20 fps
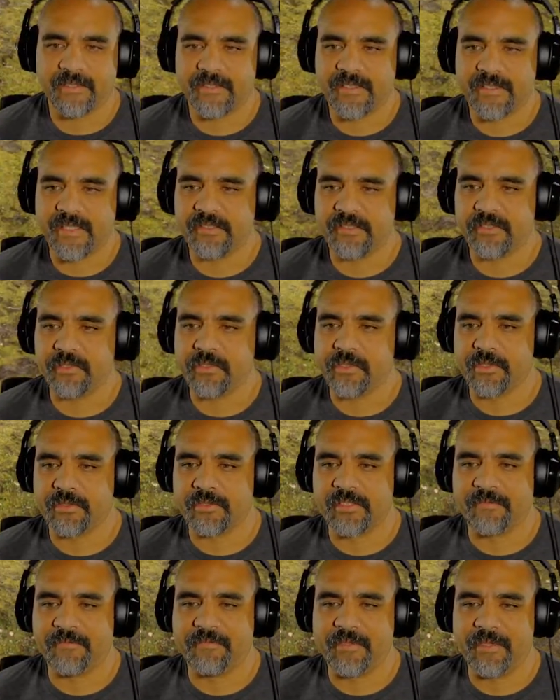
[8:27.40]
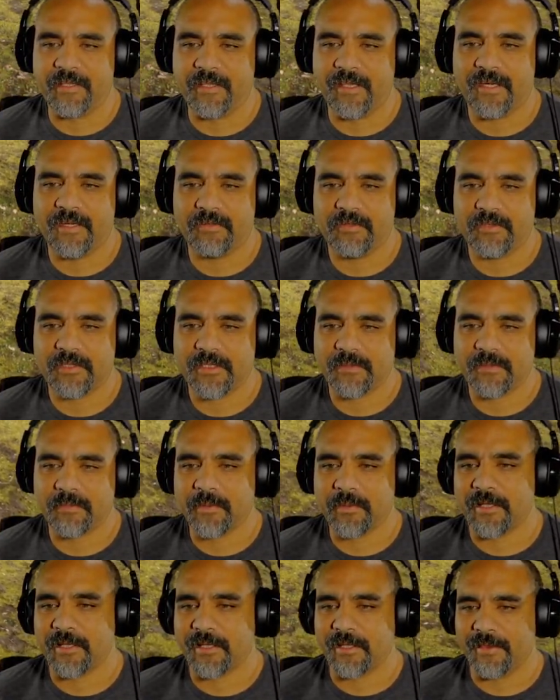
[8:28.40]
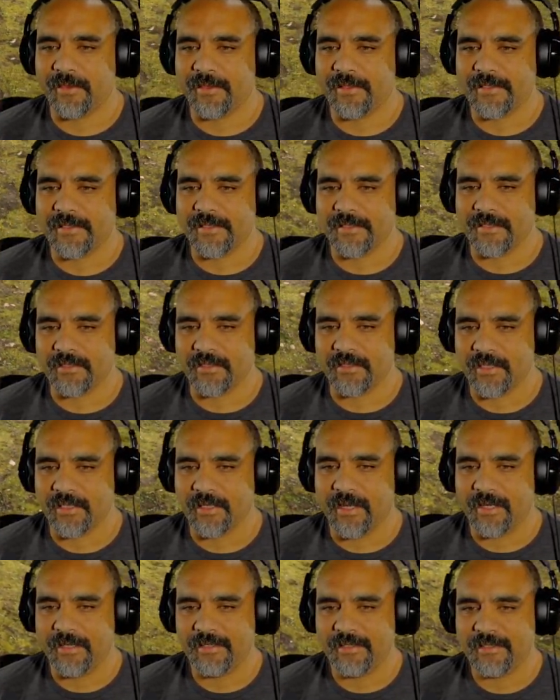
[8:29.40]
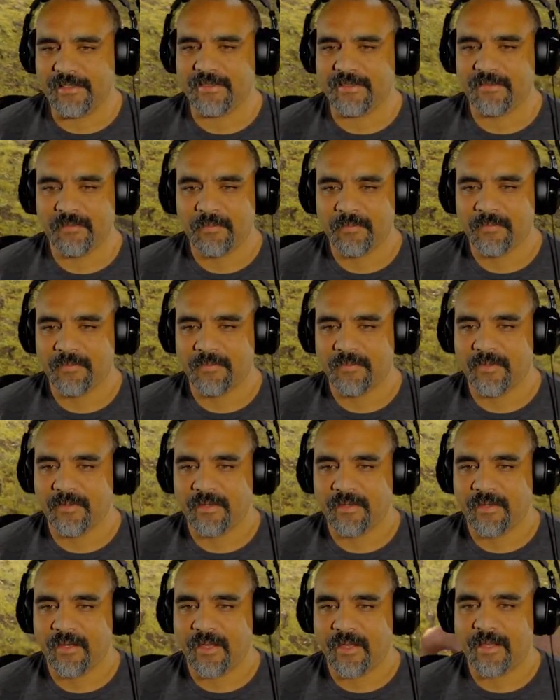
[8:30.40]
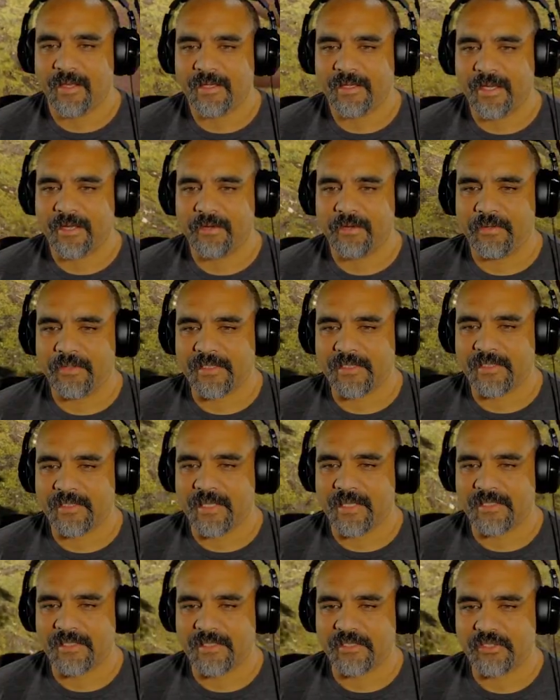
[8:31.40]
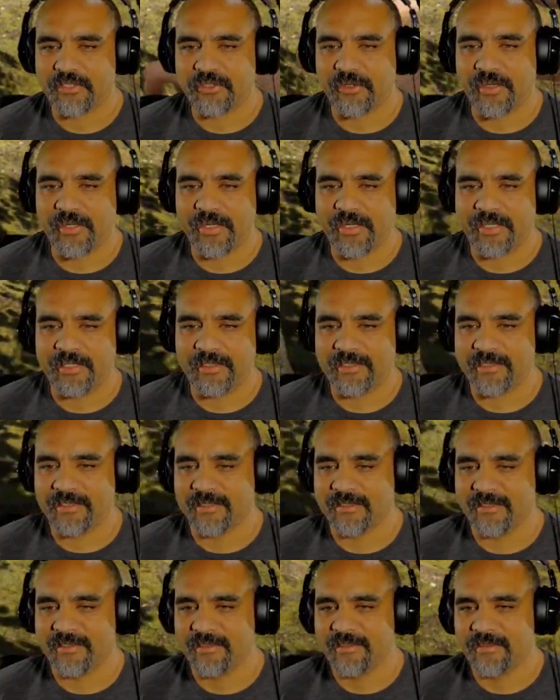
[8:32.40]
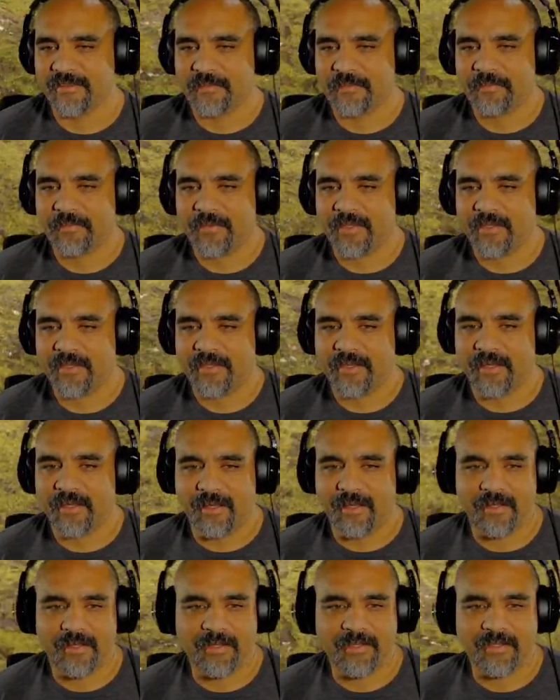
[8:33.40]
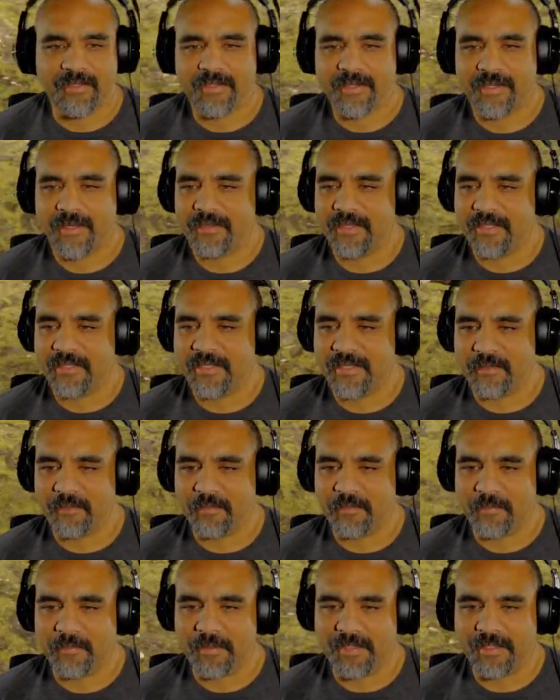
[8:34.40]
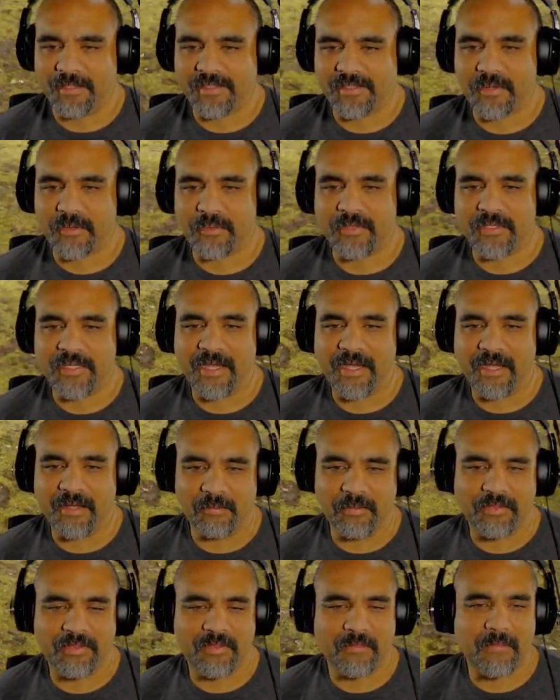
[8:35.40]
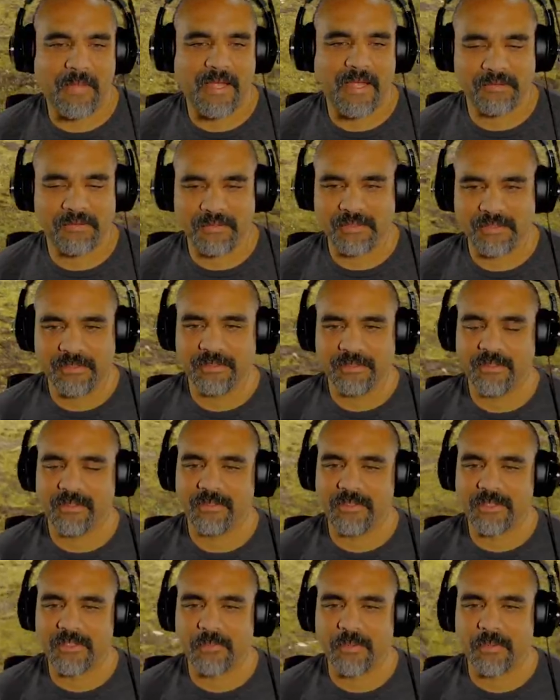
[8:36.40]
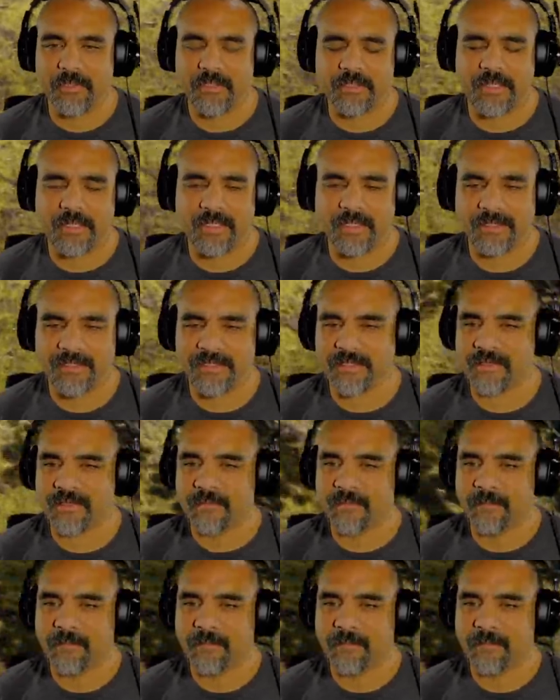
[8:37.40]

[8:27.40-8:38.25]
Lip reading: take too long to fill out, but this is looking nice. I like how it's nice and straight, and how the dip is going down with the mountain. Looks pretty nice.